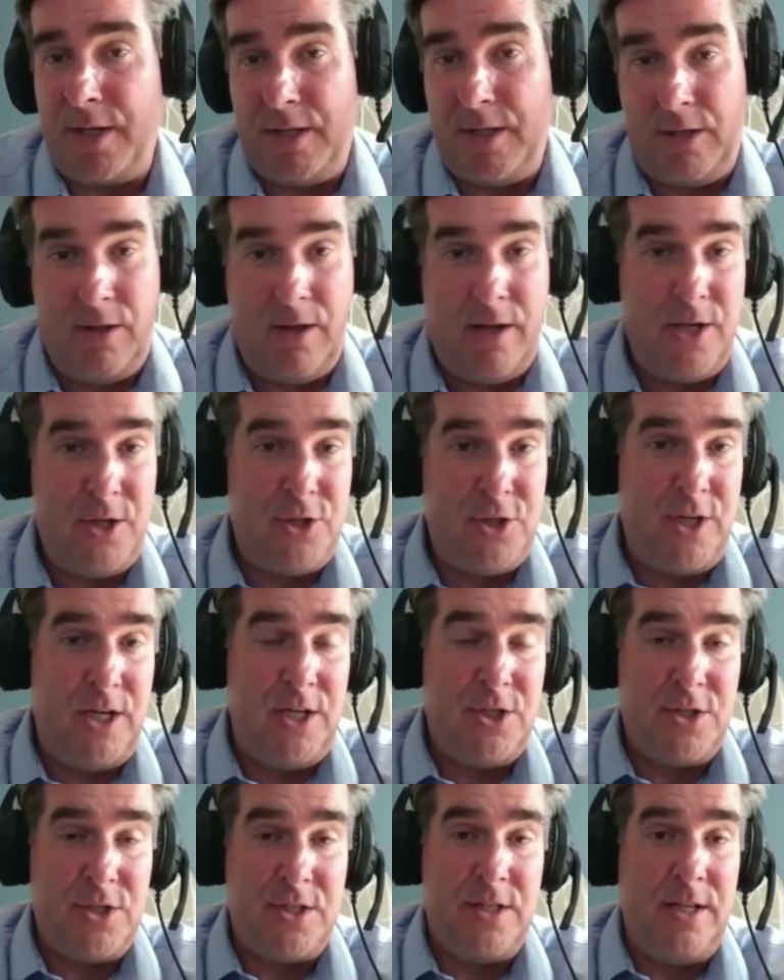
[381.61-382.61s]
and a lot of
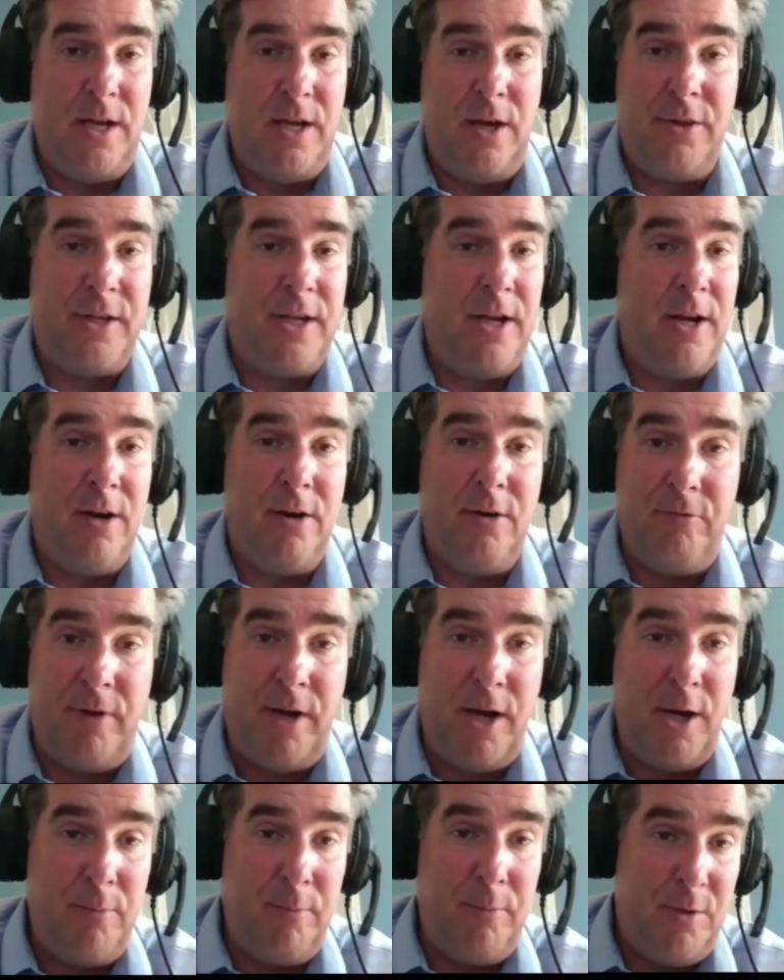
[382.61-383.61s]
changes in the healthcare
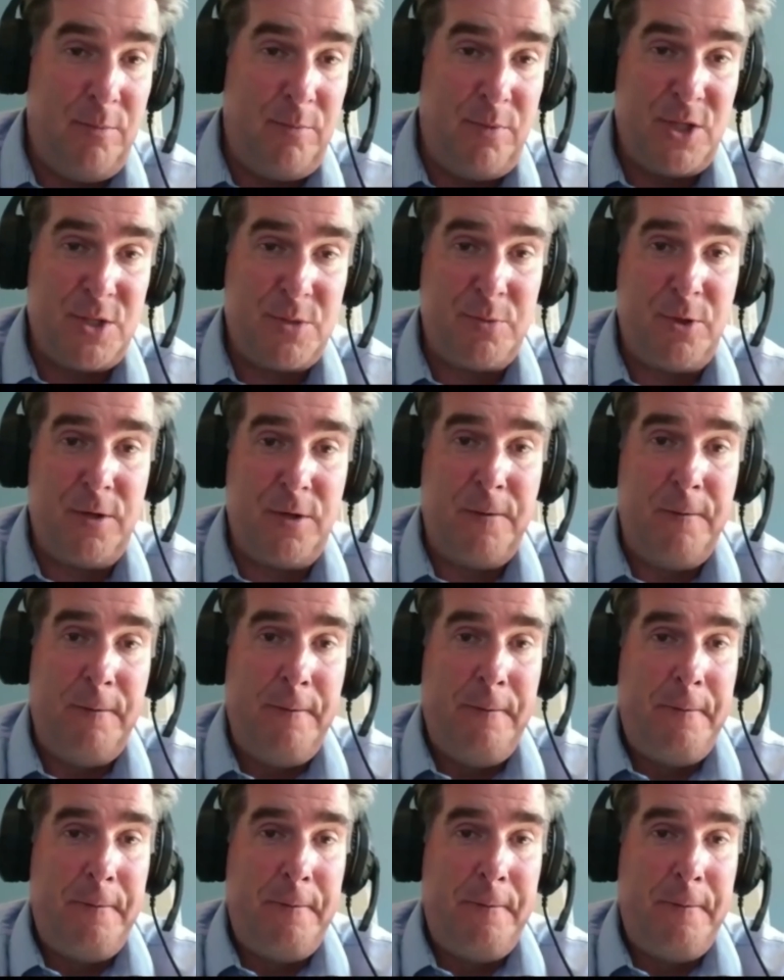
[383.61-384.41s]
environment in Pittsburgh.